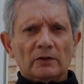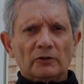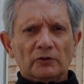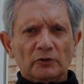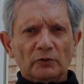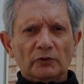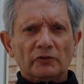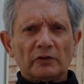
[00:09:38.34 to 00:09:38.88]

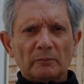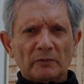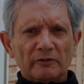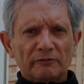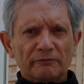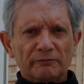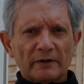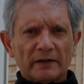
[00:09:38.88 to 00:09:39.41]
do some
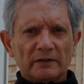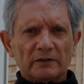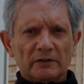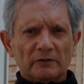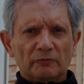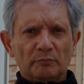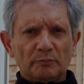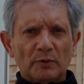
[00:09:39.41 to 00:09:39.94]

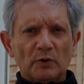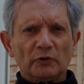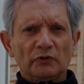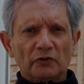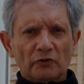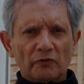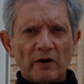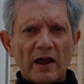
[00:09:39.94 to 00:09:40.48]
effective
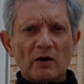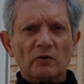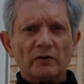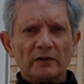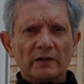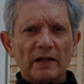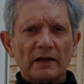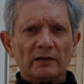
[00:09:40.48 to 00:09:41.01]
post-round
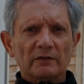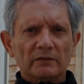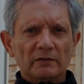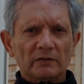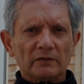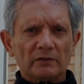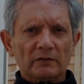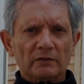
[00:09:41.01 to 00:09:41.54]

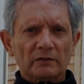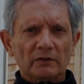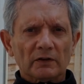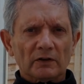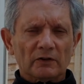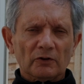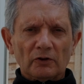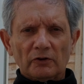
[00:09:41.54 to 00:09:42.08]
analysis.
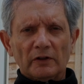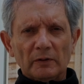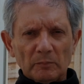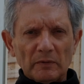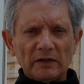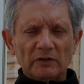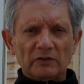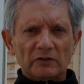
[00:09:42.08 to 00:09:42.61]
Not
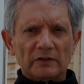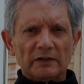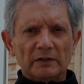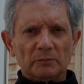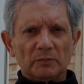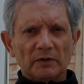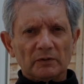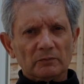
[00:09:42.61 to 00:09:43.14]
immediately,
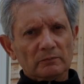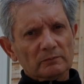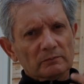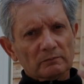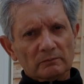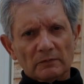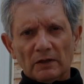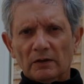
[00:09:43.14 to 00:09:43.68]
but
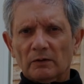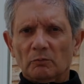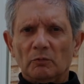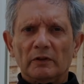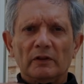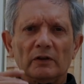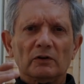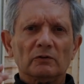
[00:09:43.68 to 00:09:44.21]

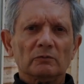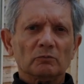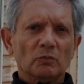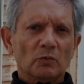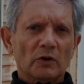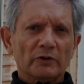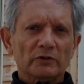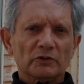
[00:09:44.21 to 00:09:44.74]
within
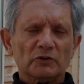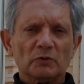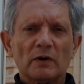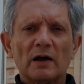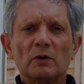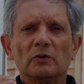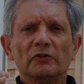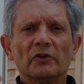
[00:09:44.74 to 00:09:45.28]
1 or 2
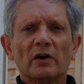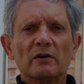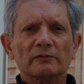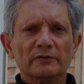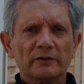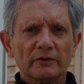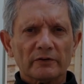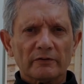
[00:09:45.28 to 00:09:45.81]
hours
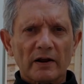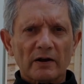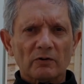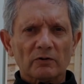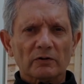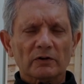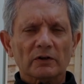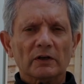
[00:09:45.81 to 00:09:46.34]
after the round.
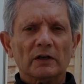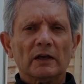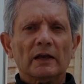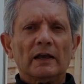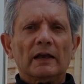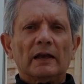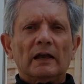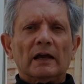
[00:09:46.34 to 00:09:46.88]

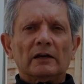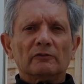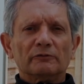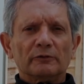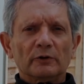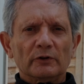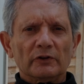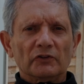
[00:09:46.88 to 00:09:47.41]
And
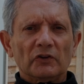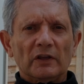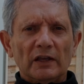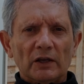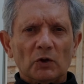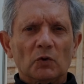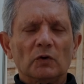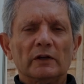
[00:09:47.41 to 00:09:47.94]
focus
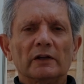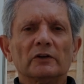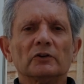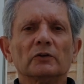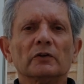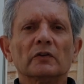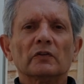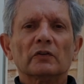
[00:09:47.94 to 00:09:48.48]
equally in
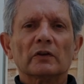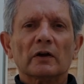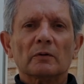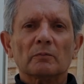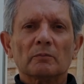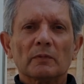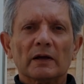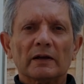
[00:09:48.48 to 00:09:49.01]
doing
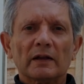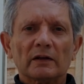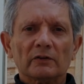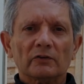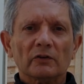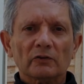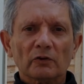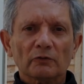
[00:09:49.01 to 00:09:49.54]
some
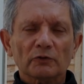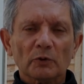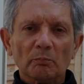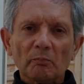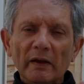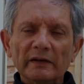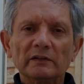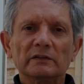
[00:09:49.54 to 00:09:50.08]
analysis of your
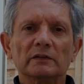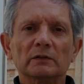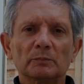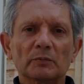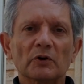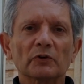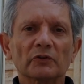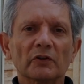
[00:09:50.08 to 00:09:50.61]
mental
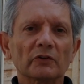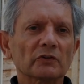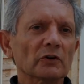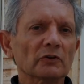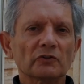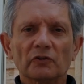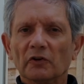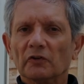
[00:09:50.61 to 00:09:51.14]
process,
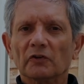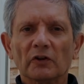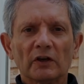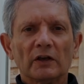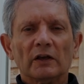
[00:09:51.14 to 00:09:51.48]
not just,